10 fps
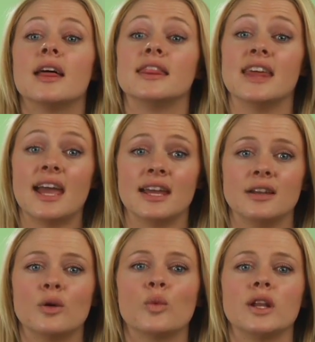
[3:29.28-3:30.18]

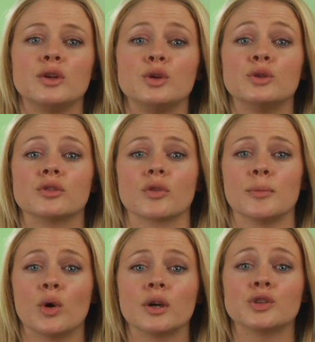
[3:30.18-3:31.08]
Then, when you use a
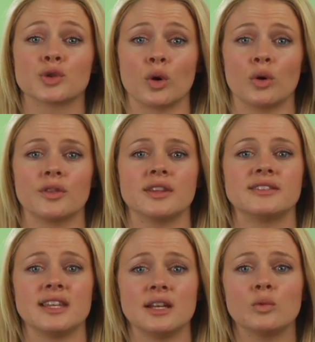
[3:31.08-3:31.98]
remote control, the
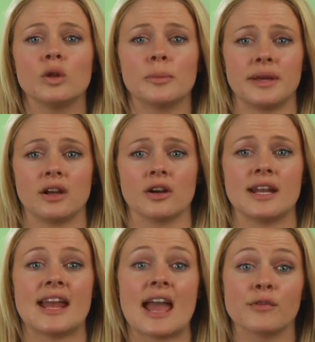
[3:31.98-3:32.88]
scene will appear
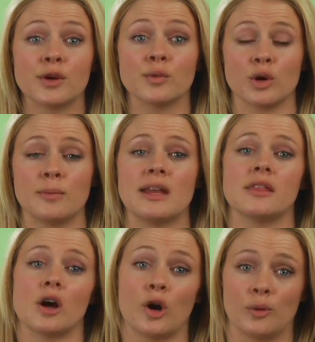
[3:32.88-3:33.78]
in every room in
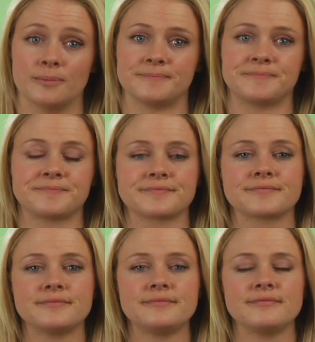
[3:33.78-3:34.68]
the home.
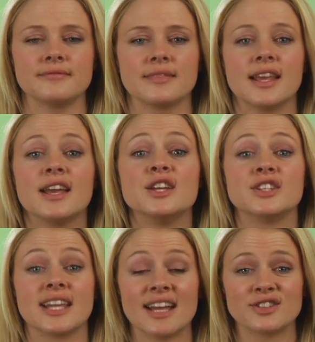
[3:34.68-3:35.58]

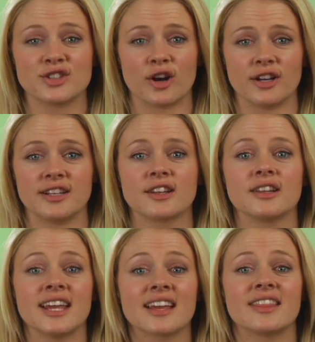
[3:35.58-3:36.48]
To get started,
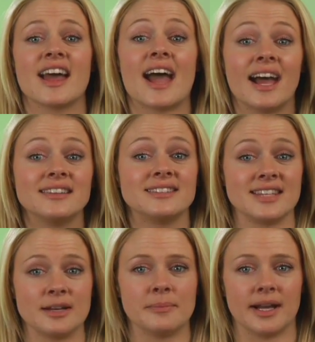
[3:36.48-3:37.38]
click the Add
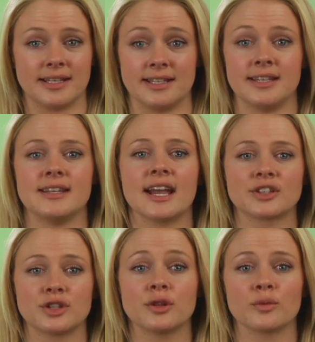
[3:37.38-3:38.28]
Scene button
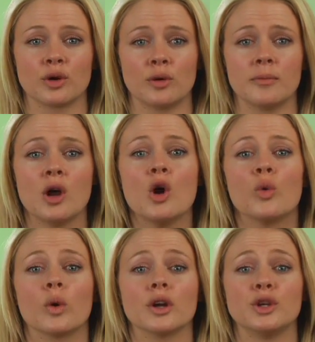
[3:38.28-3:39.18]
next to the room
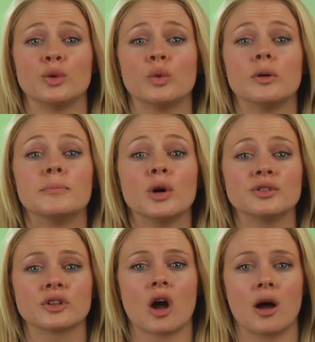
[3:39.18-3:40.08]
where you will
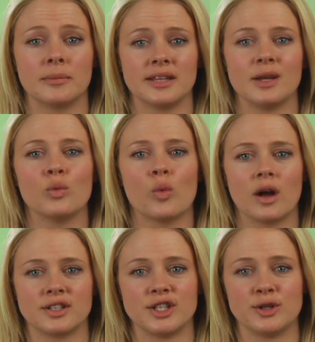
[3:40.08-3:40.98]
most commonly
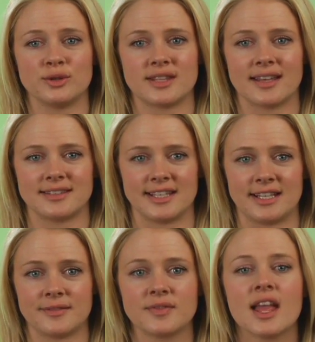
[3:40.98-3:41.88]
want to use that
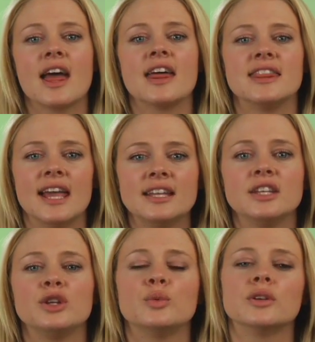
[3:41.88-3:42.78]
scene. Then
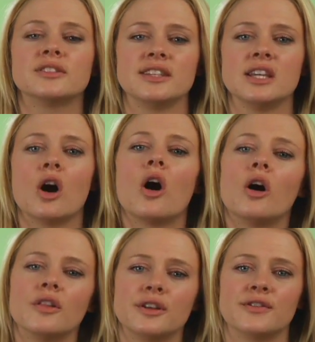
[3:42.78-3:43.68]
you will see
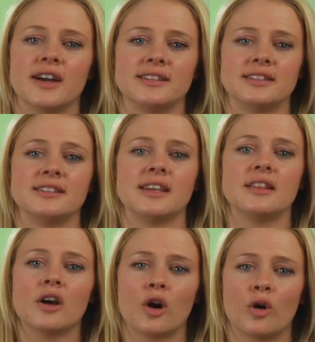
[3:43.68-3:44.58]
all the devices
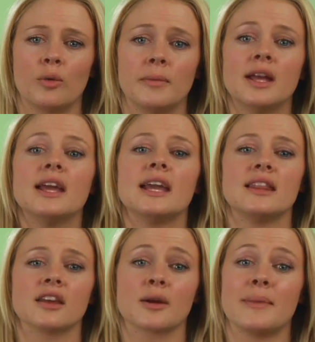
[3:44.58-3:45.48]
in the home
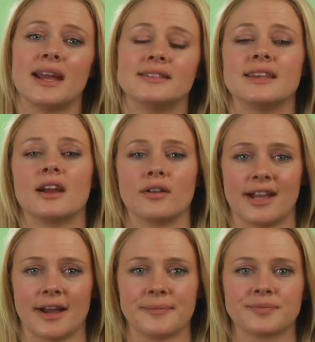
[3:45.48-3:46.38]
in the commands
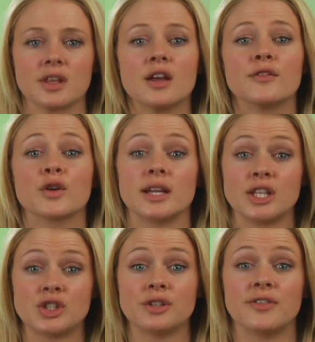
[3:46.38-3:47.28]
area. For
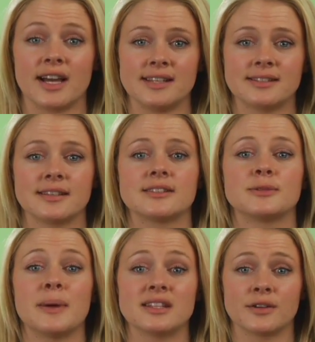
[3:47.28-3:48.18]
each device,
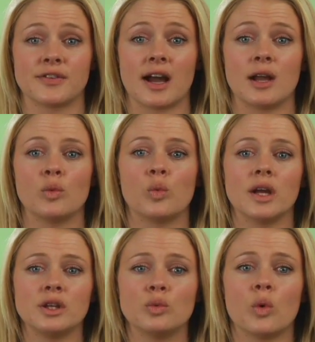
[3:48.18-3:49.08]
specify
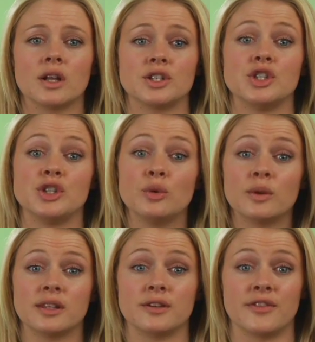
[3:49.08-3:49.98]
what you want to do
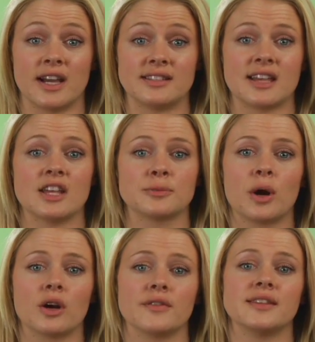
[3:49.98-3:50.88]
with the device as
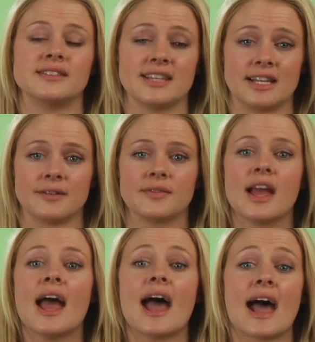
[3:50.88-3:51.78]
part of the scene.
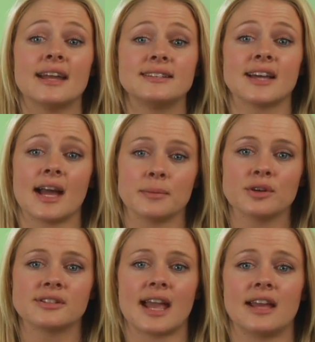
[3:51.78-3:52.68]
Add
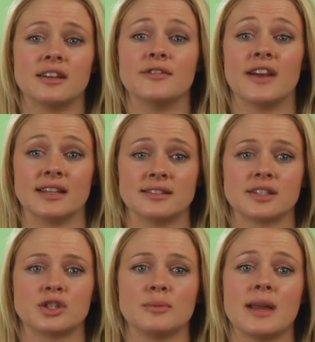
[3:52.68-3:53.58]
timers and events
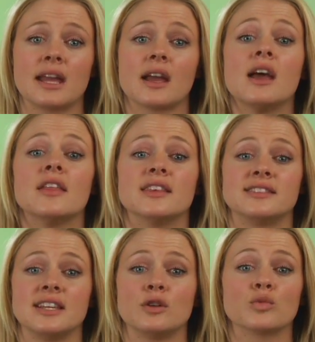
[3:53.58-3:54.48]
to make the
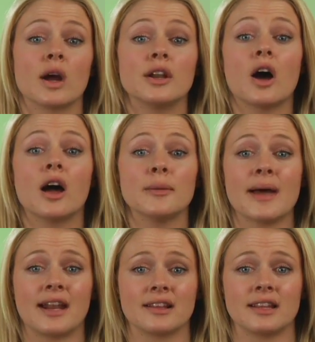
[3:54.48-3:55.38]
scene run
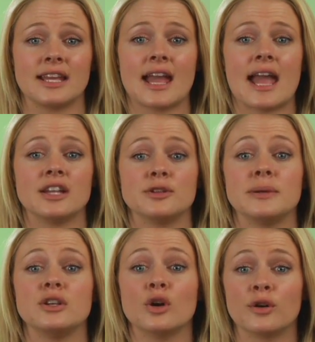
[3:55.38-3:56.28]
automatically and to
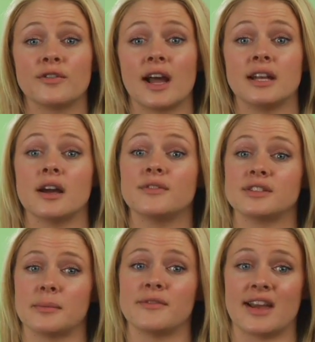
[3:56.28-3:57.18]
be notified of
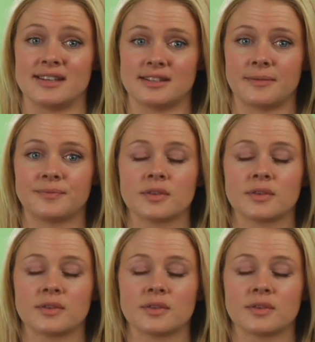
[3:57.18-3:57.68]
some event.